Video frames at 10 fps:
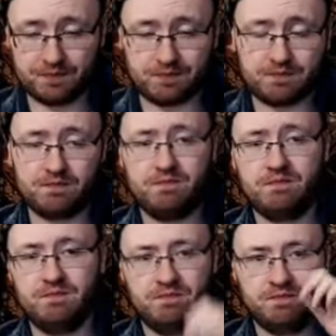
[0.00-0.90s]

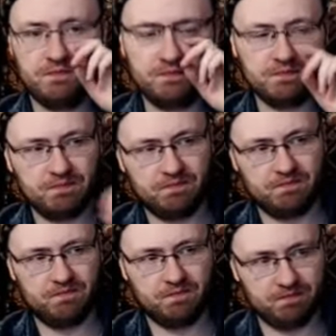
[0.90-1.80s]
(silence)